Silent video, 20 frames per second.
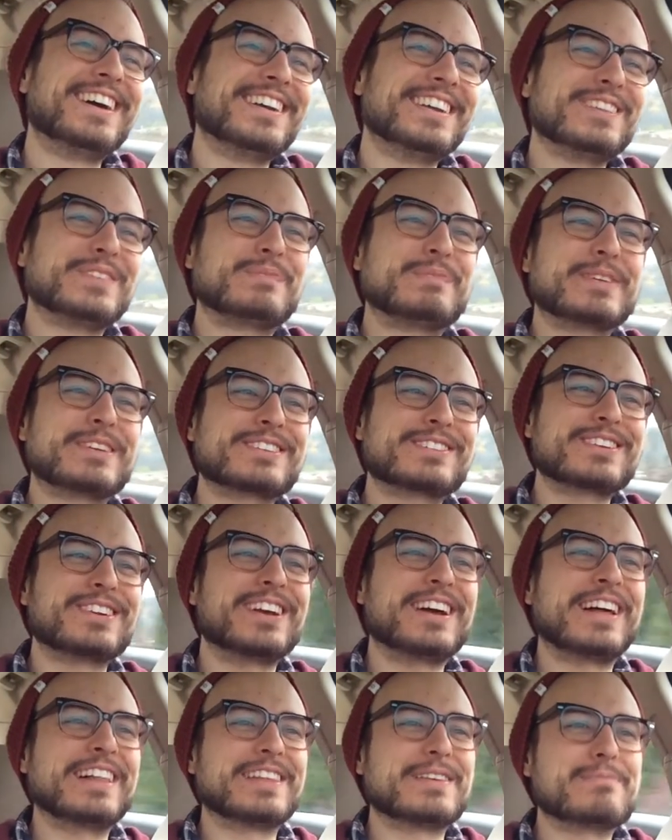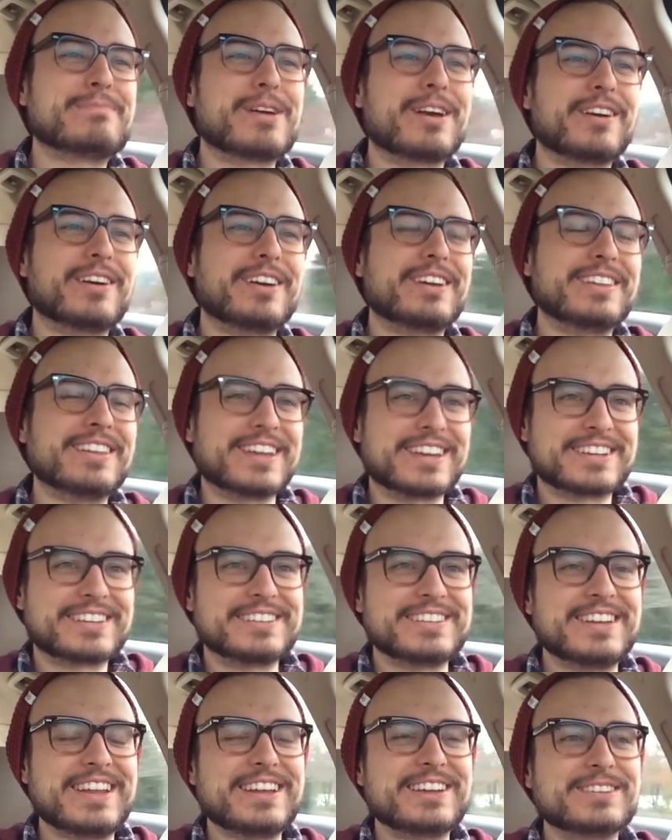I just pictured a Halle Berry like
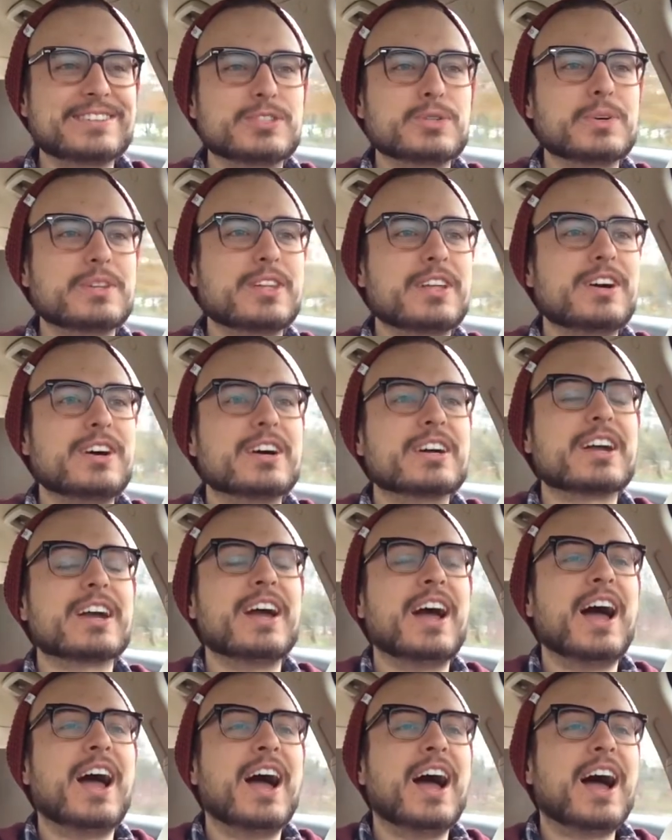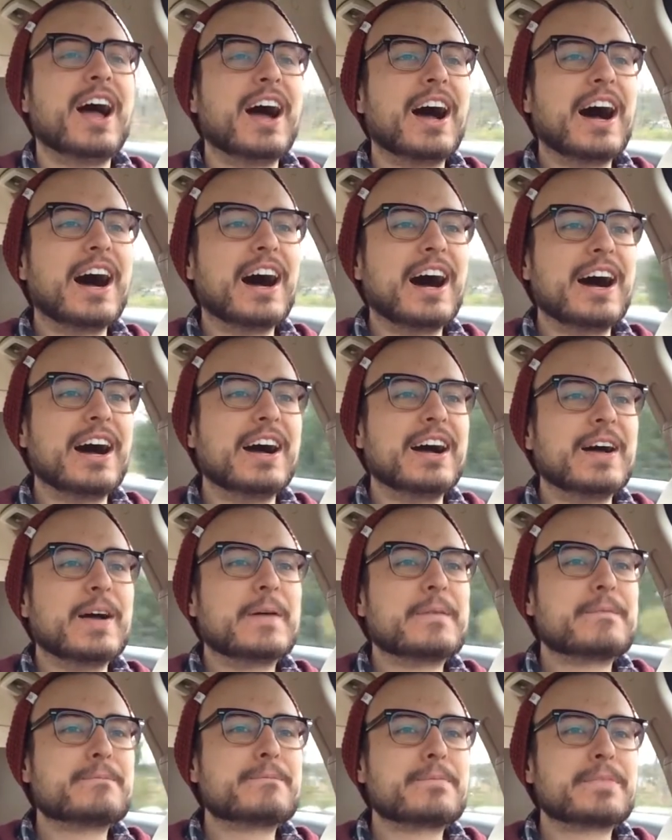nailed to a log. Uh,
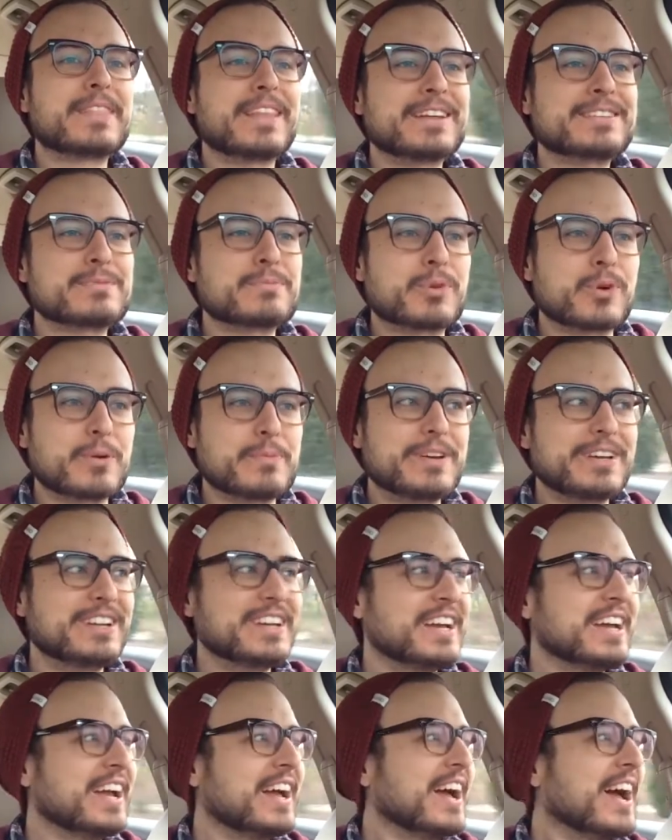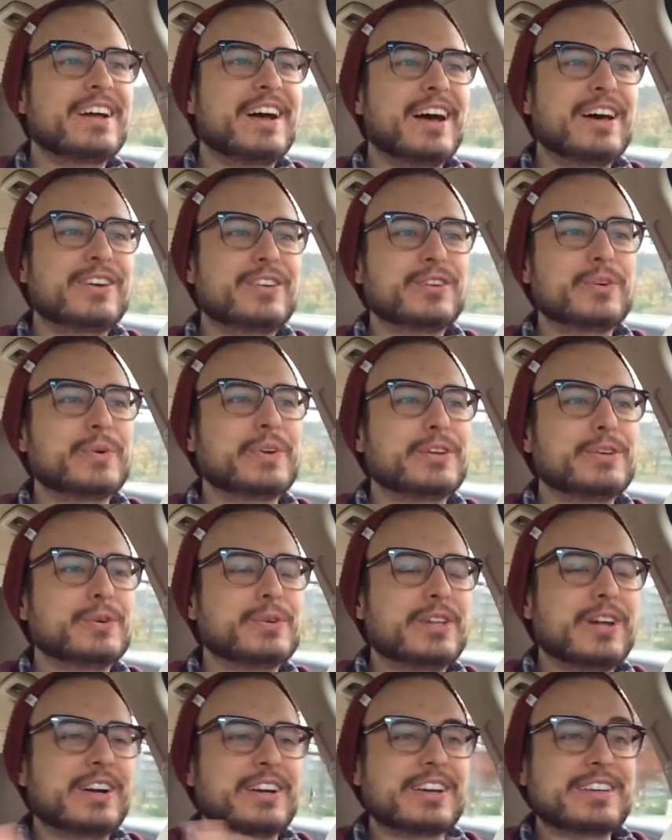that's morbid. I don't know what a
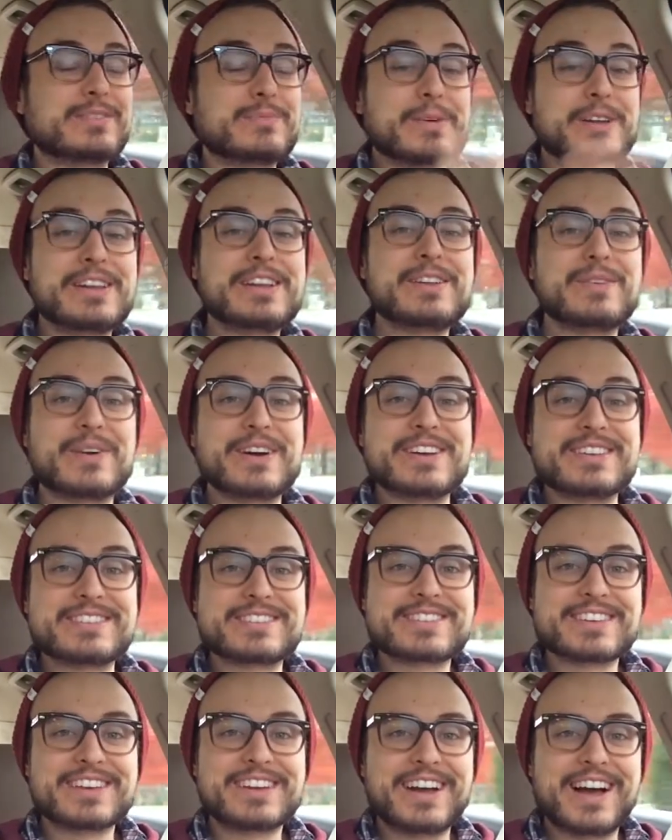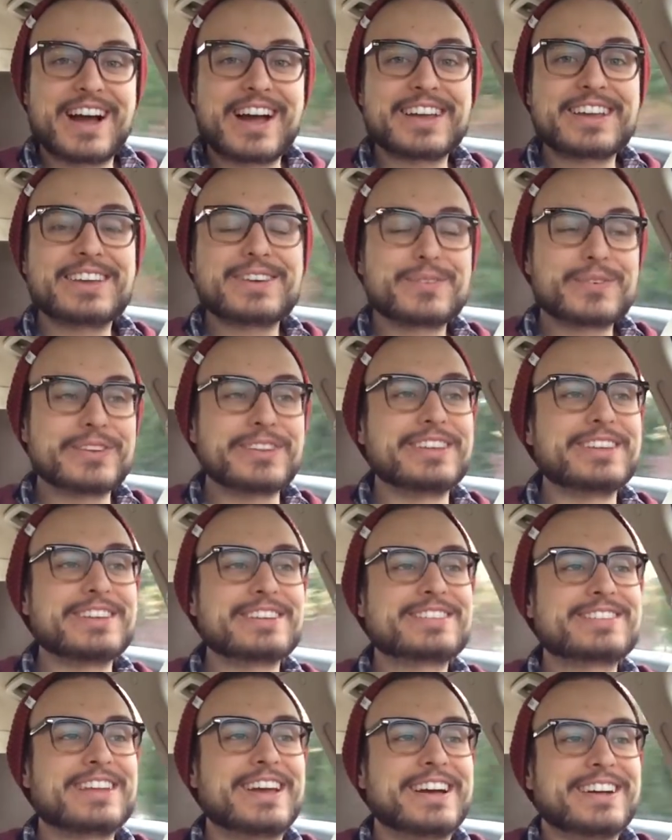Yule log is. But, anyways, I get really
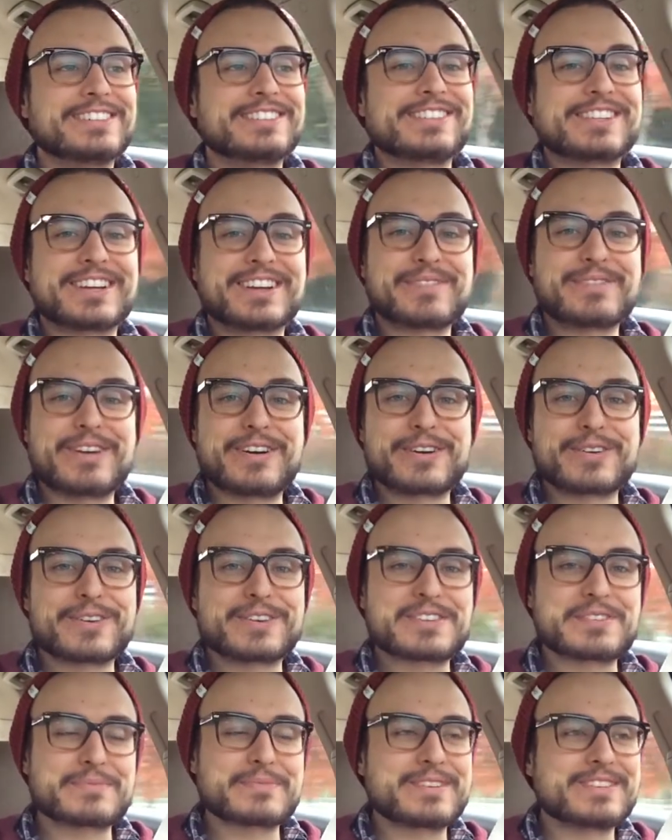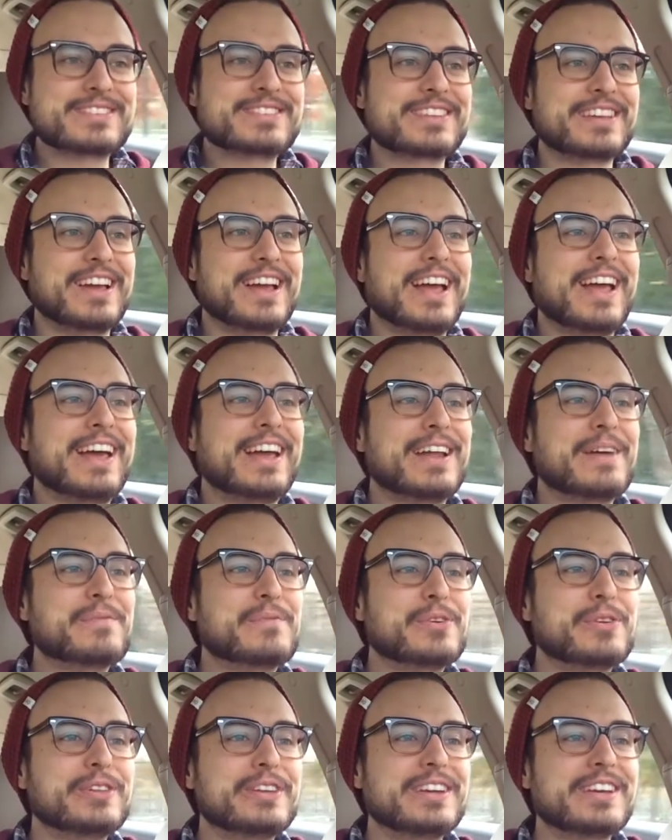nostalgic about Christmas, and
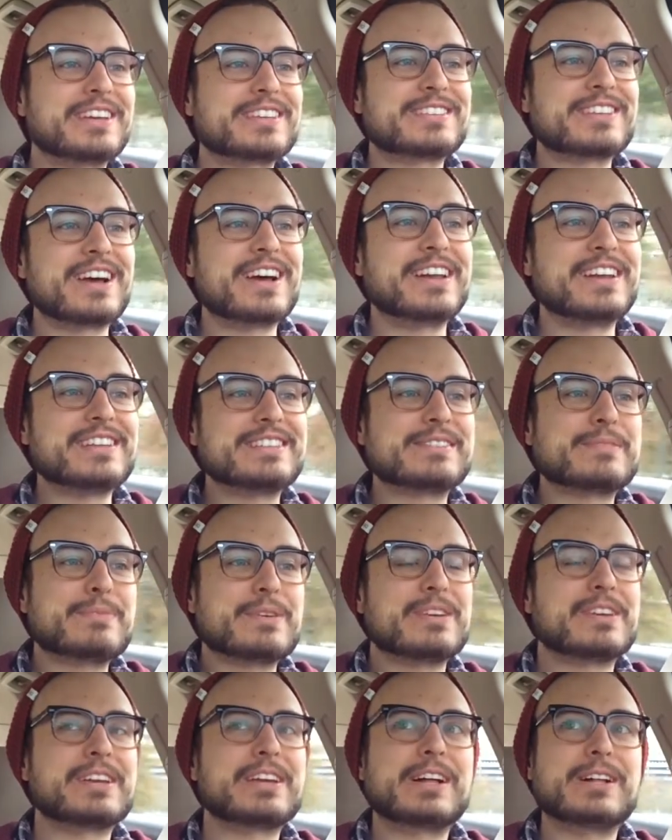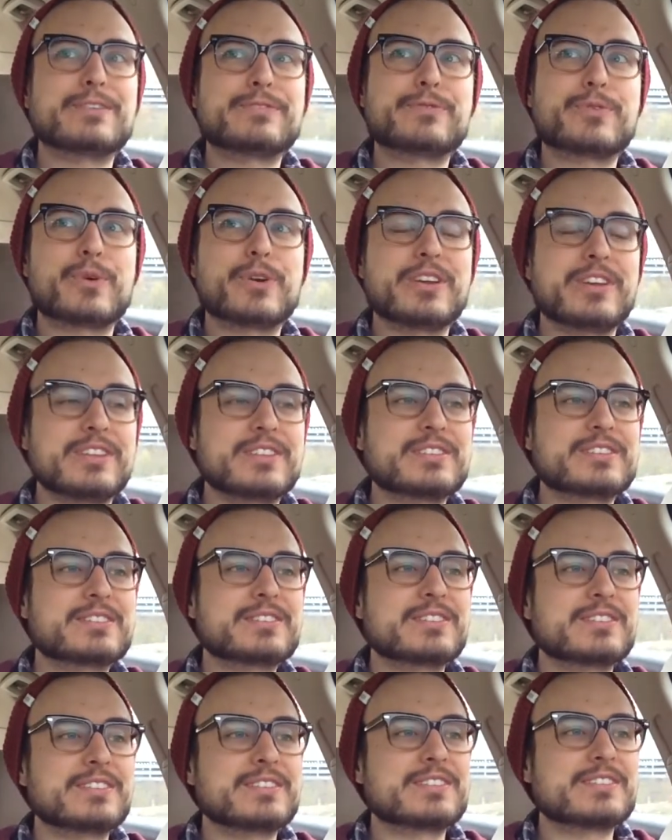I'm really excited to be in California
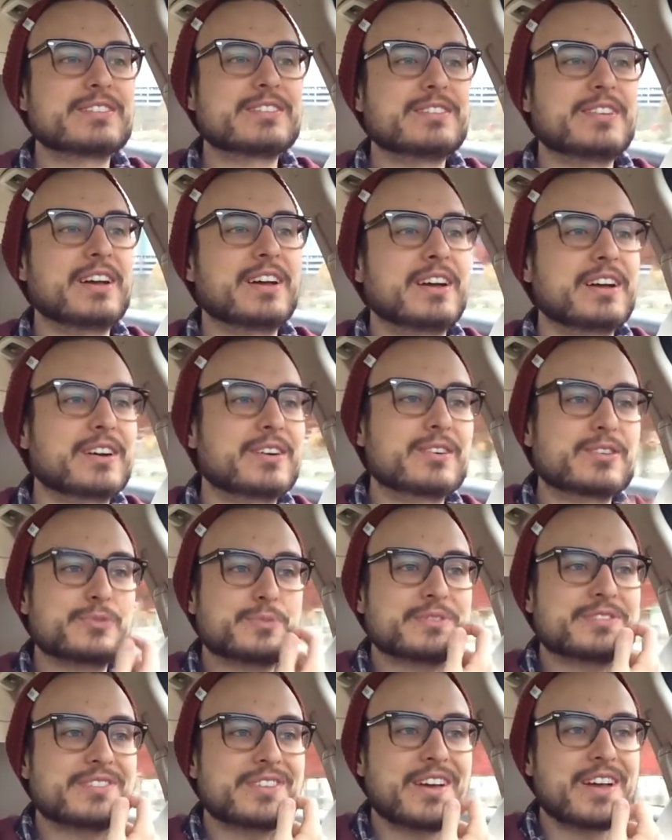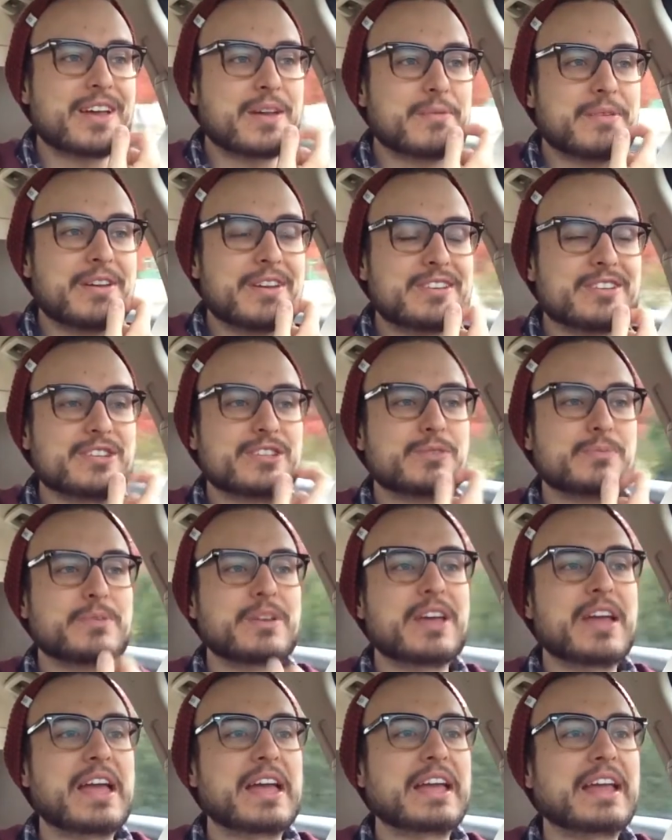this, this uh, Christmas time and just
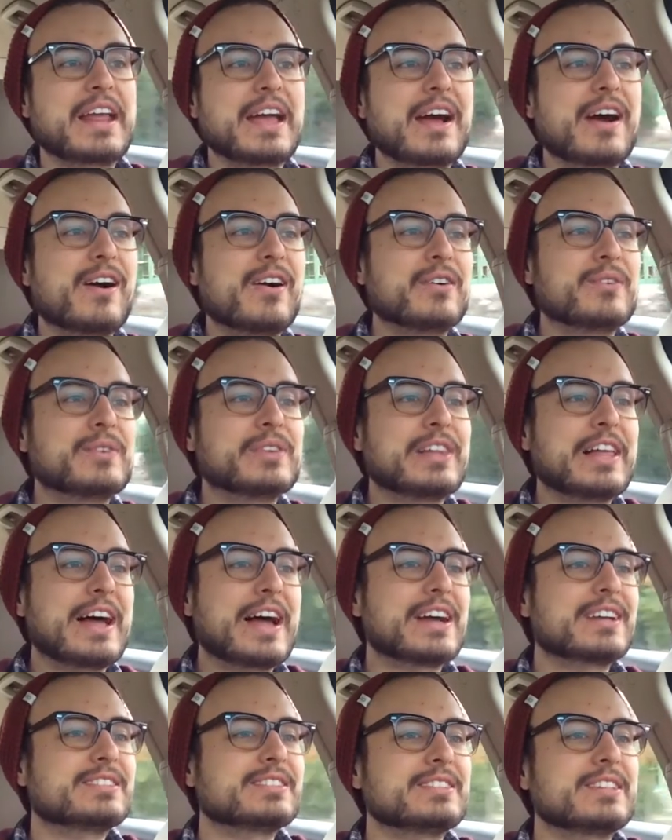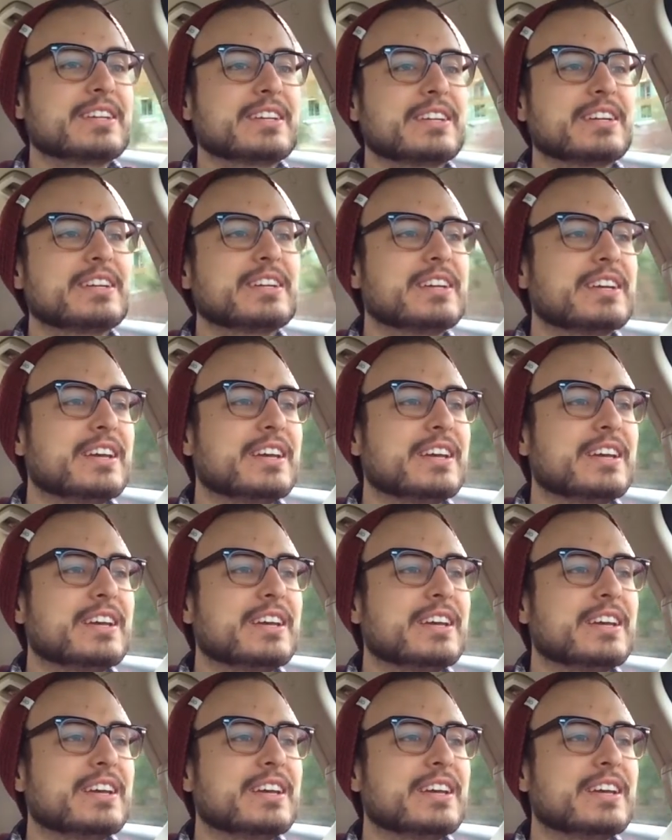be hanging out, relaxing.